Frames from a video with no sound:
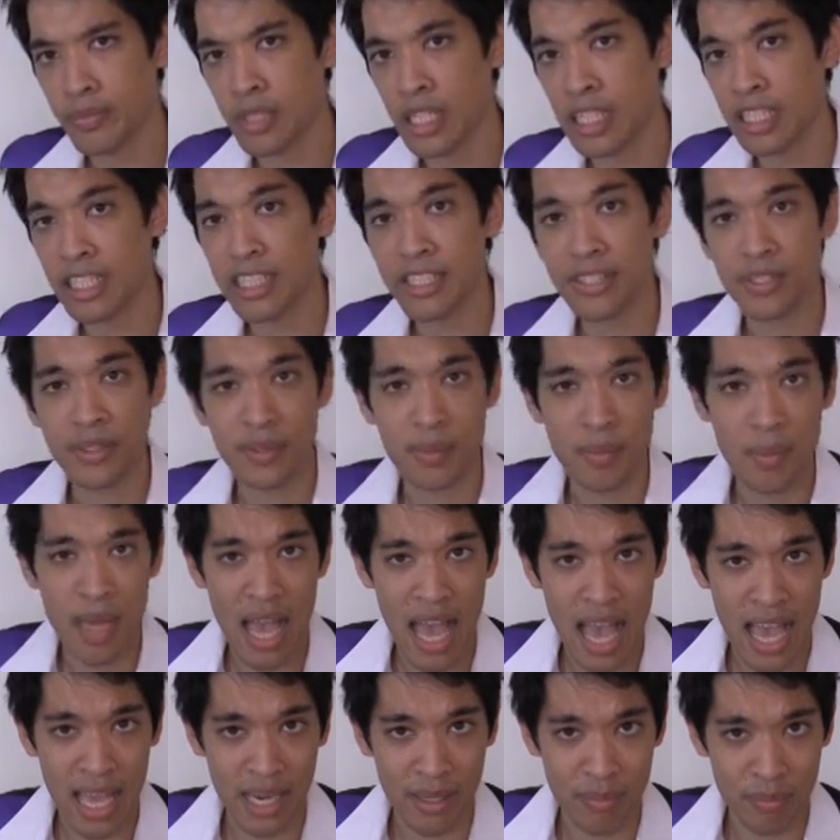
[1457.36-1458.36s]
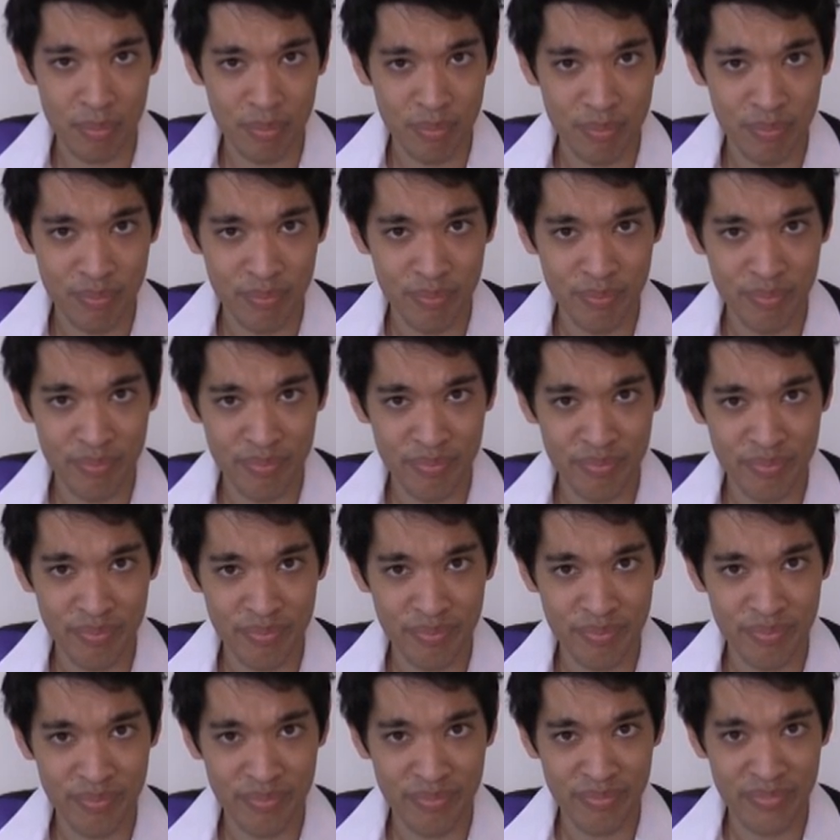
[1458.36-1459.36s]
little man,
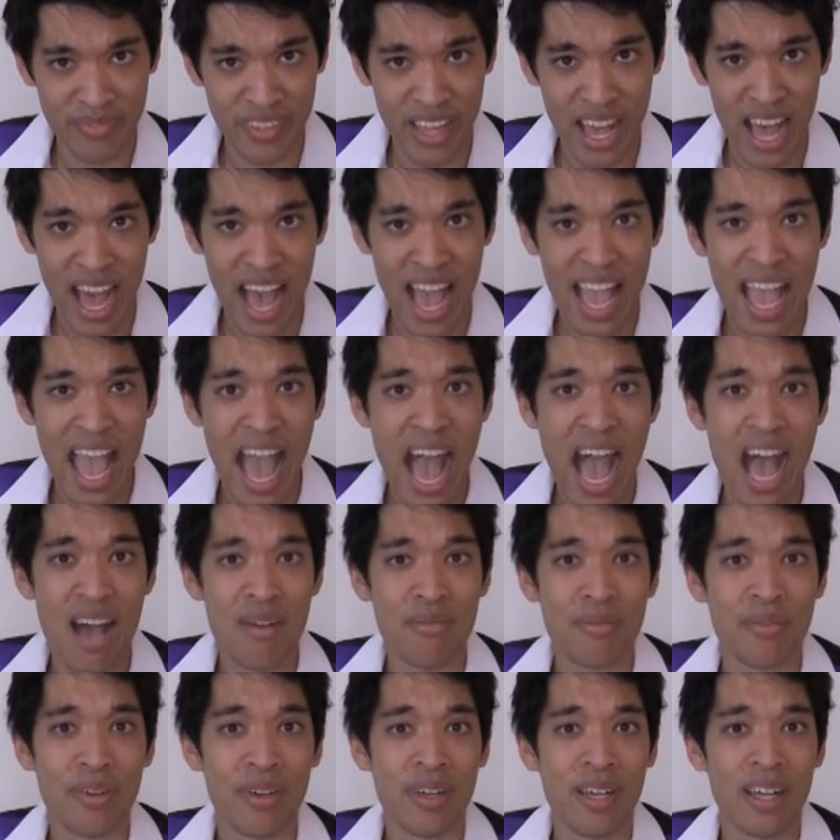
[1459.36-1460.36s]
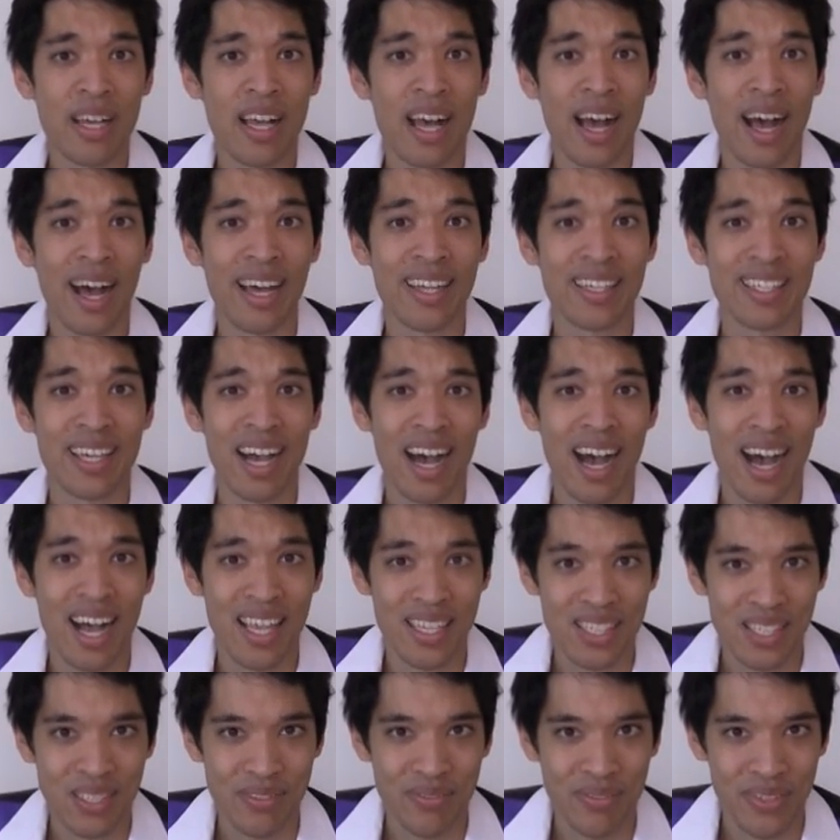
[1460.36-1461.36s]
I have a
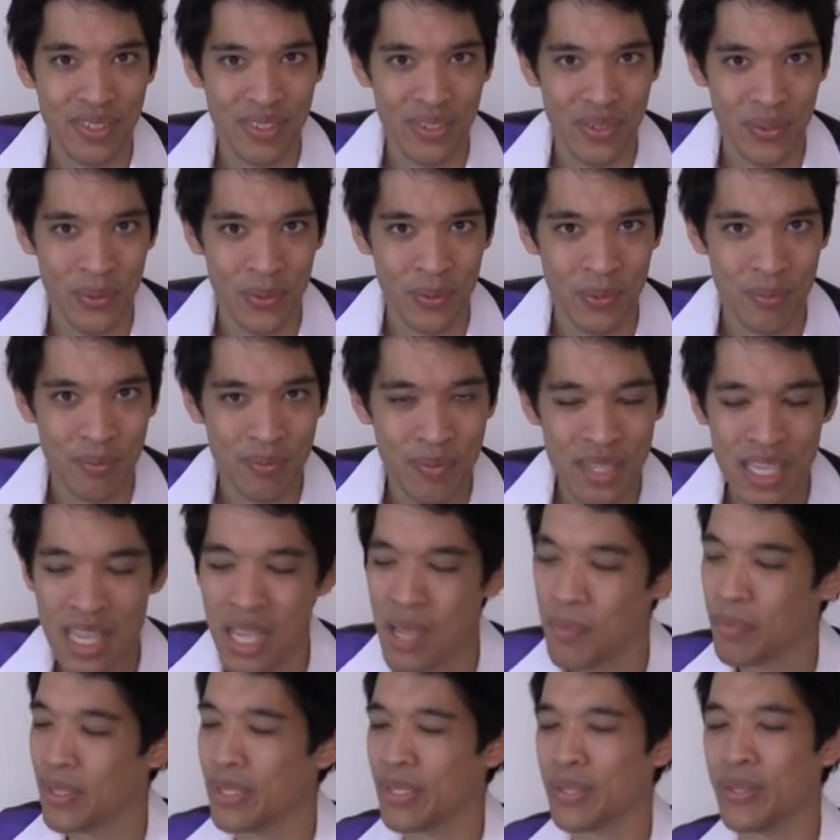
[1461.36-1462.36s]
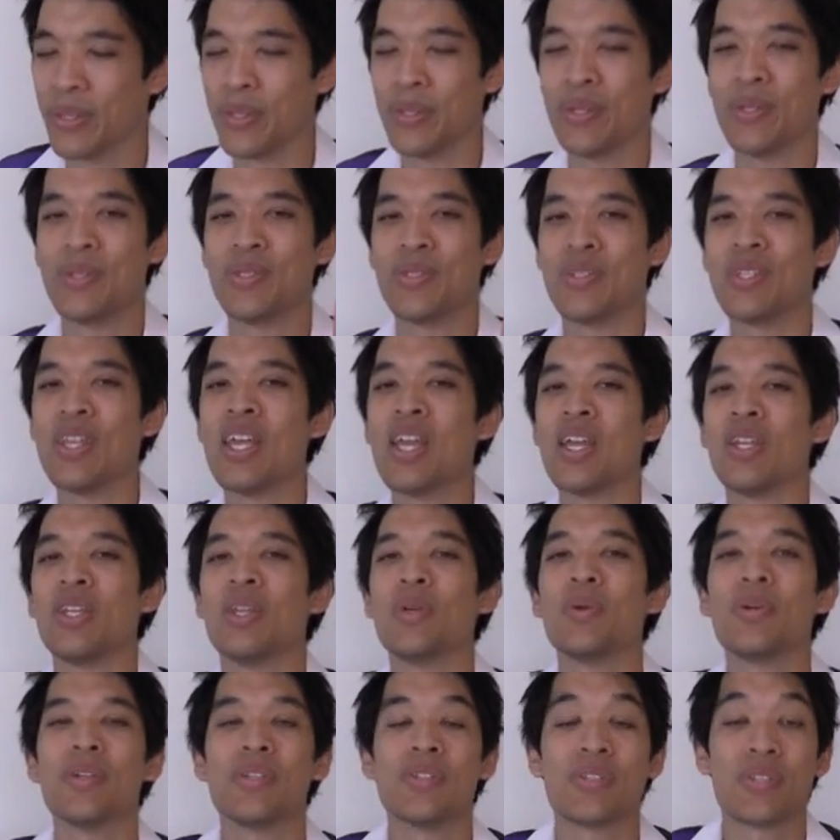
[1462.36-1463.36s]
task for you, because
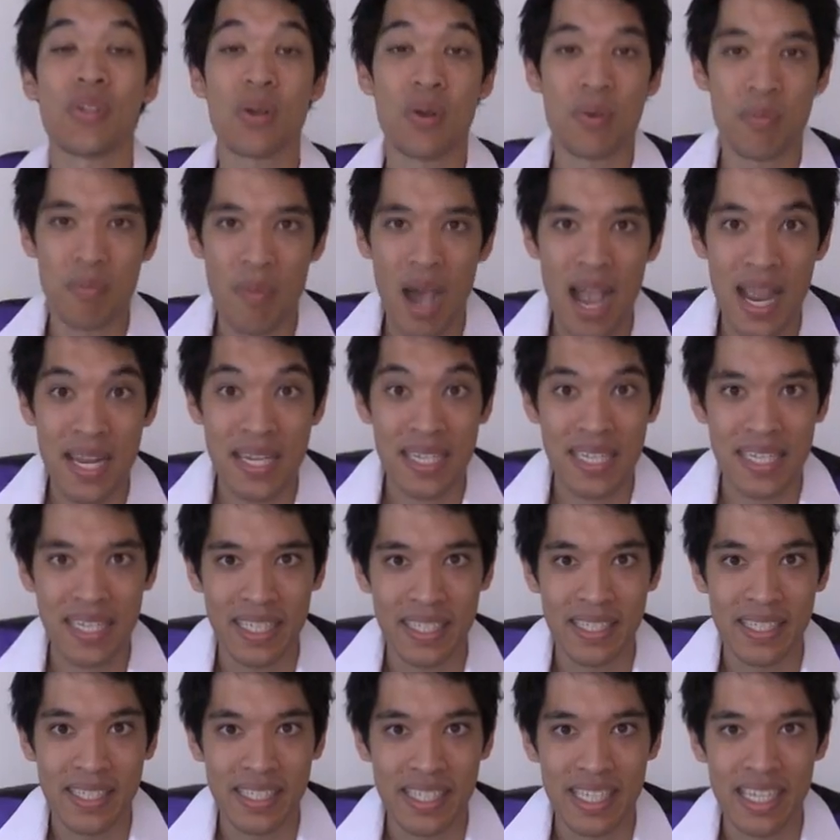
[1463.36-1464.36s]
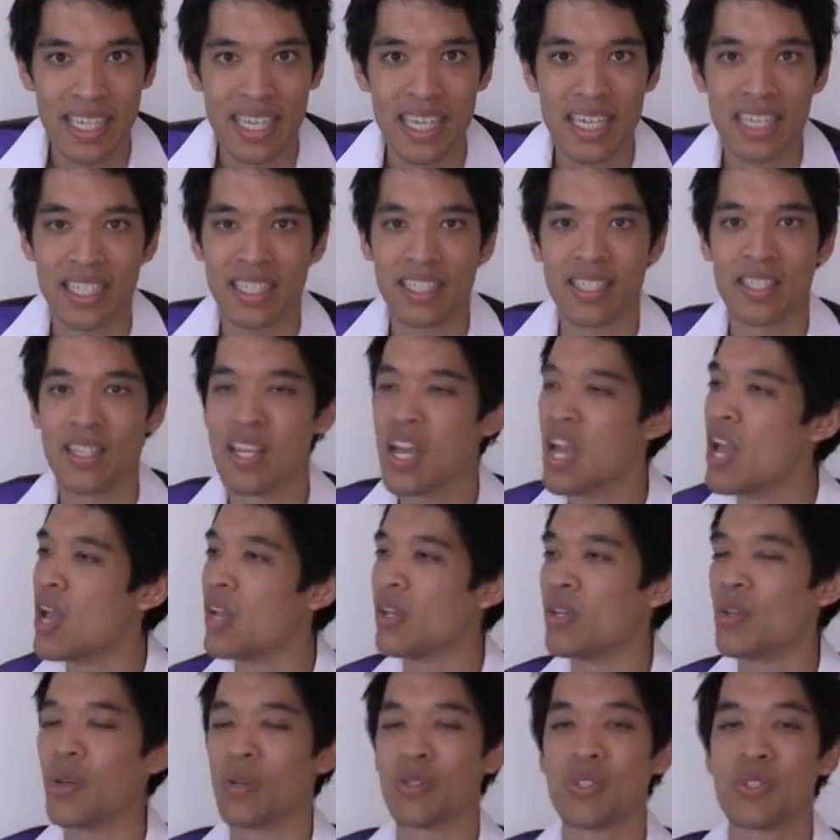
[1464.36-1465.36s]
you are so mighty indeed, and
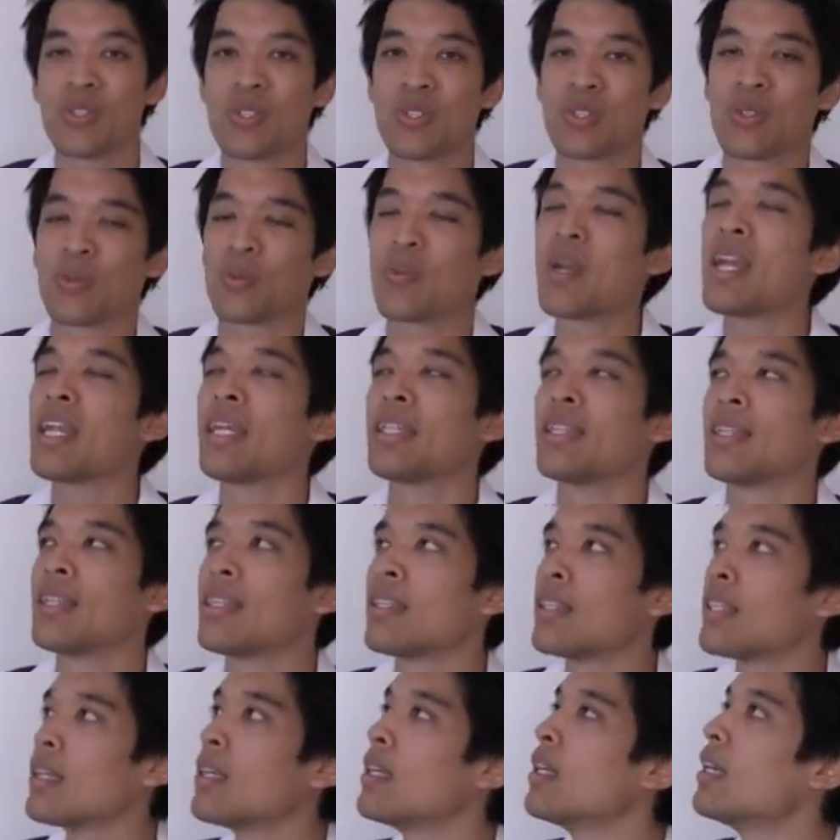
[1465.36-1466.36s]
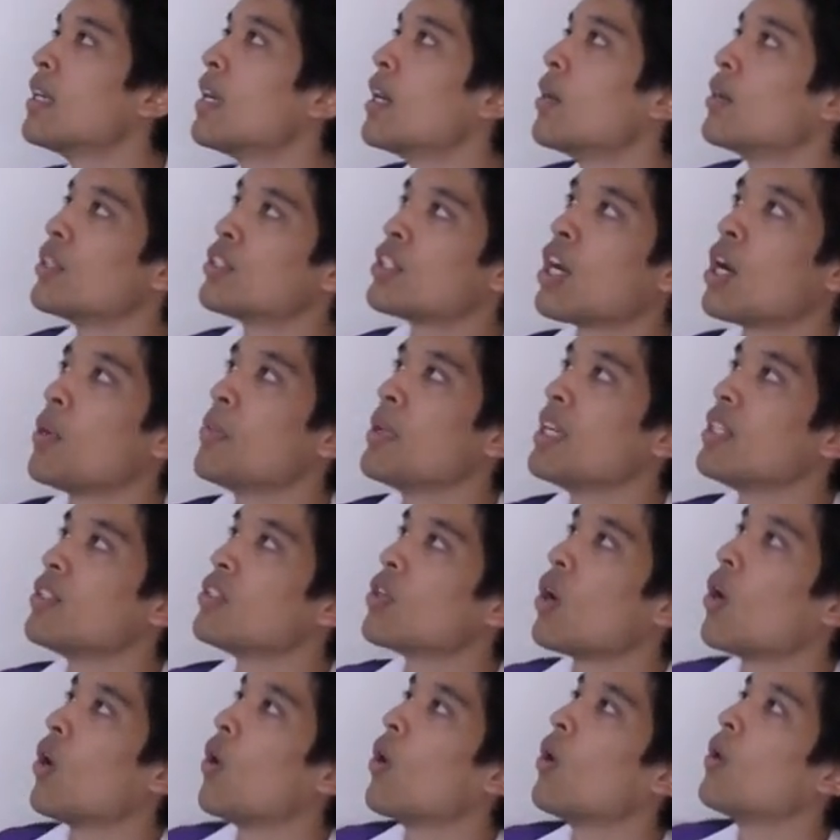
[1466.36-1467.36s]
your strength shall be
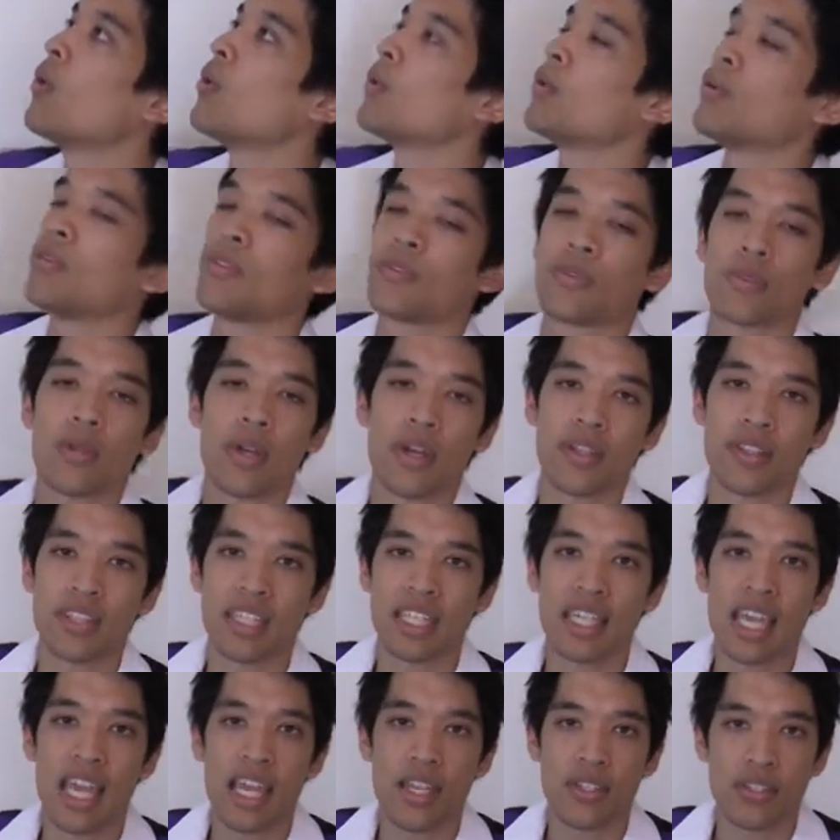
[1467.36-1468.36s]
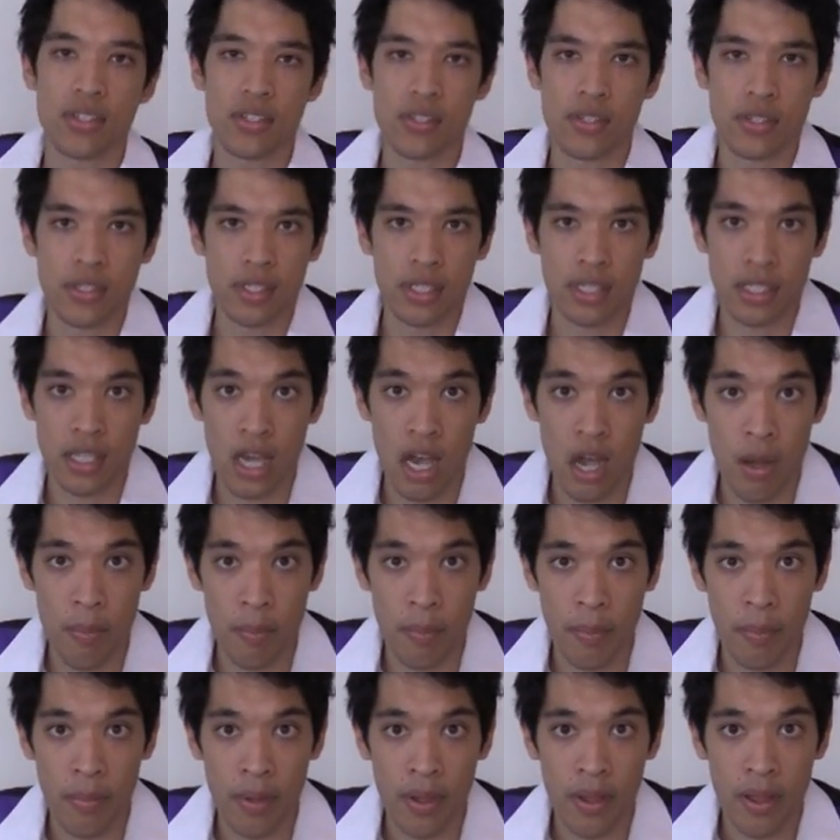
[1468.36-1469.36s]
told throughout the ages to
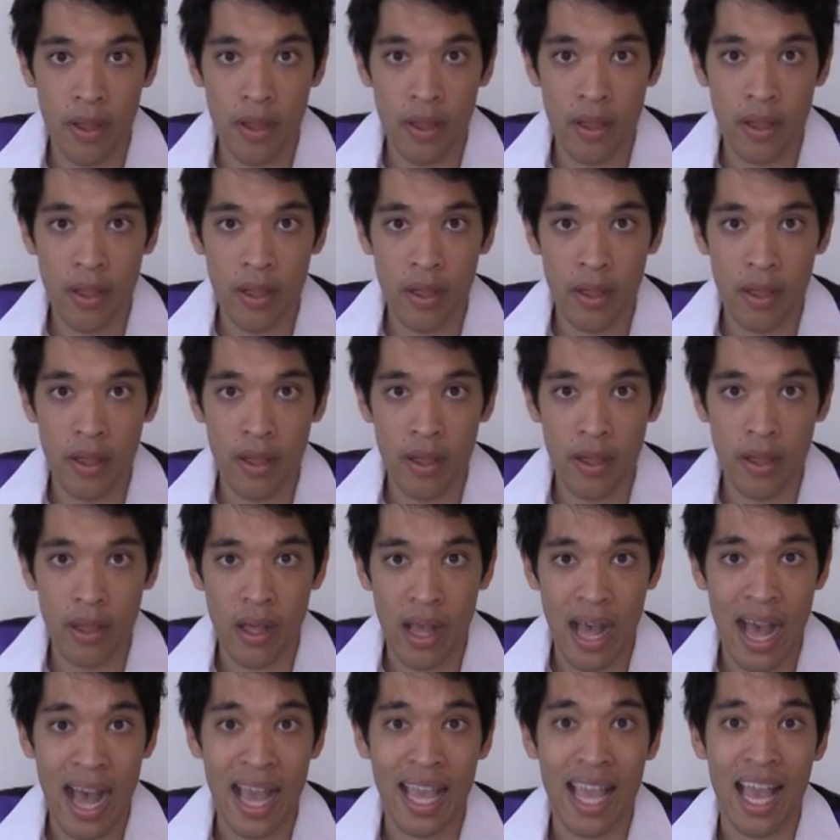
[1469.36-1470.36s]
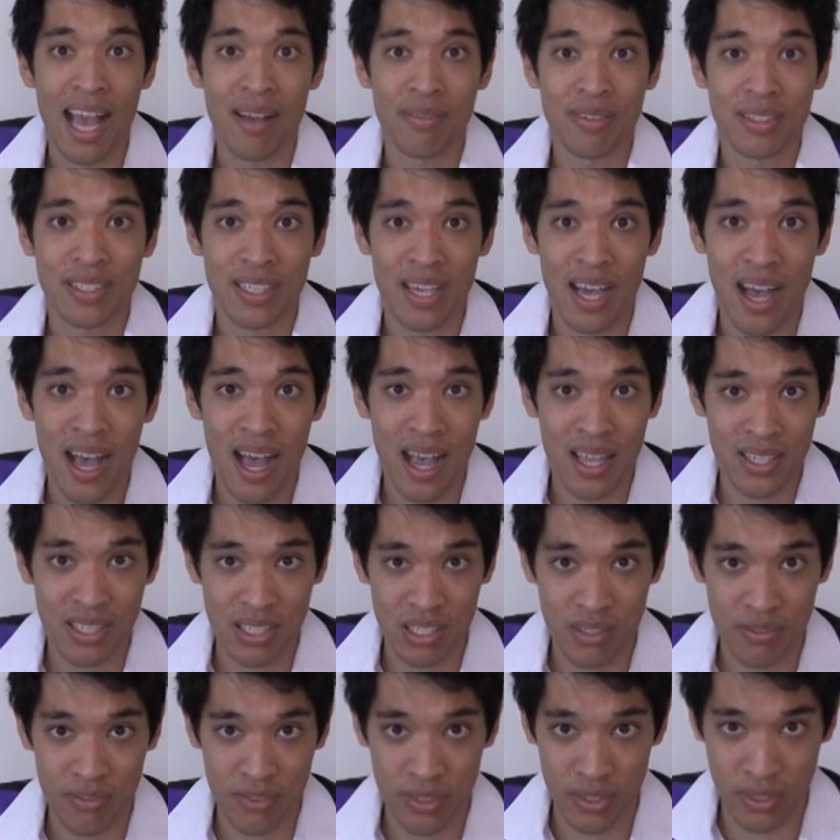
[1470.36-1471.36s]
come. I have a
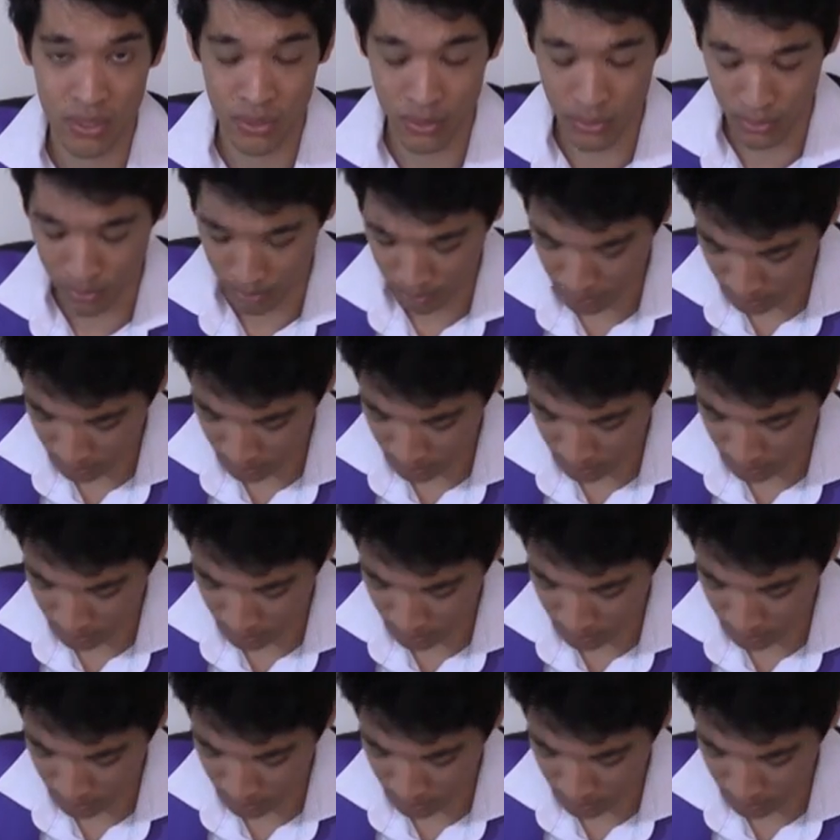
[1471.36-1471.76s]
task for you.